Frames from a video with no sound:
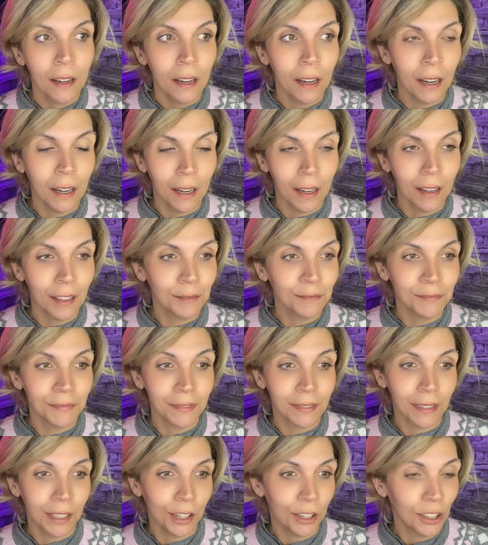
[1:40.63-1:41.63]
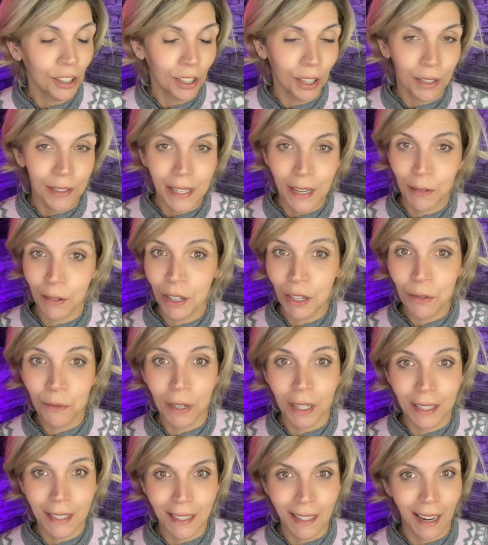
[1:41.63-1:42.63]
Um, you can go say what you
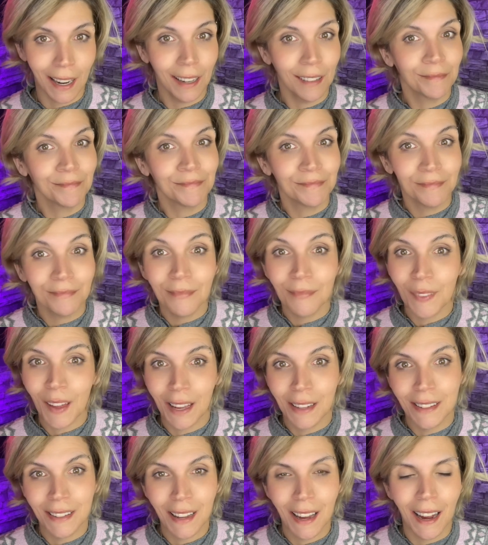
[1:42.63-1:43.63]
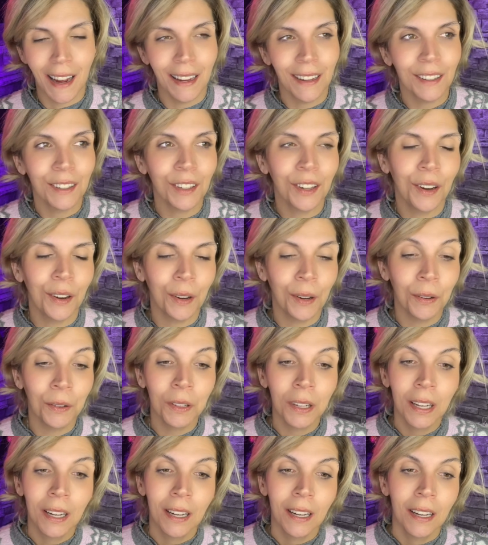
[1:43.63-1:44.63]
want to say. That's that, you
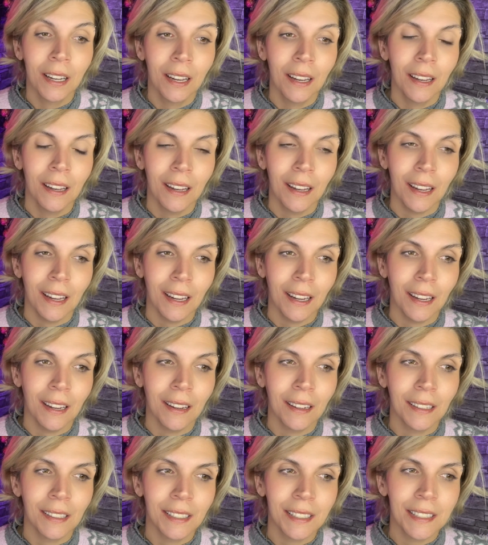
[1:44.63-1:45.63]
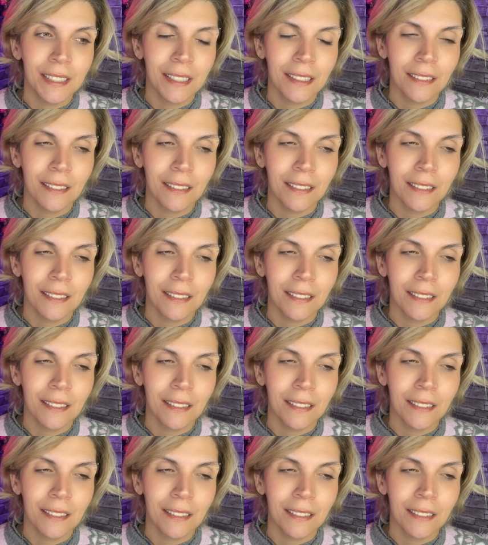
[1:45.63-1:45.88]
know? And